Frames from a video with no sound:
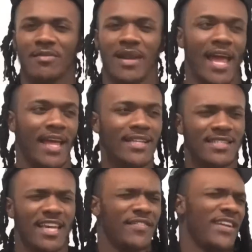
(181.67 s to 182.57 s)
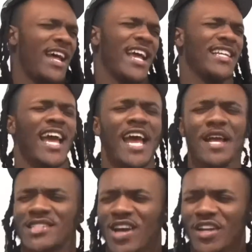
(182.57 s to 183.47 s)
him? Like, it's giving like,
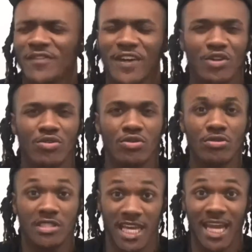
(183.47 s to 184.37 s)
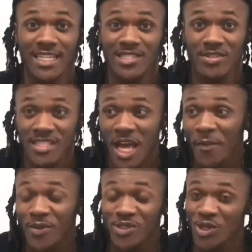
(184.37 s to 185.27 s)
damn, Shawty, fuck you. You jealous or
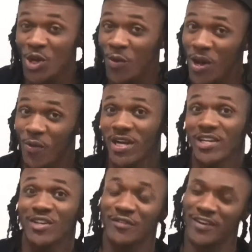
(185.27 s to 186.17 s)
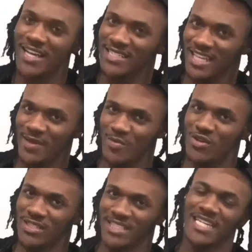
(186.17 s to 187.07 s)
something, but you don't want one of your friends to get
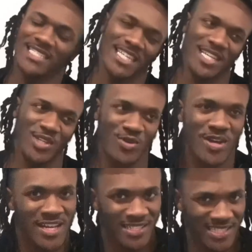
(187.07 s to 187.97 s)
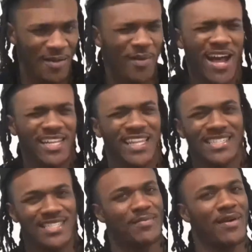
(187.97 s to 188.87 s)
more attention than you. Somebody
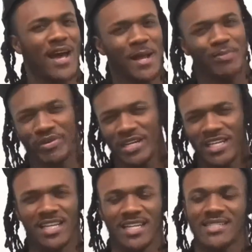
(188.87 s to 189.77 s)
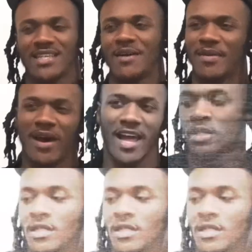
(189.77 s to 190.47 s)
thinks somebody prettier than somebody.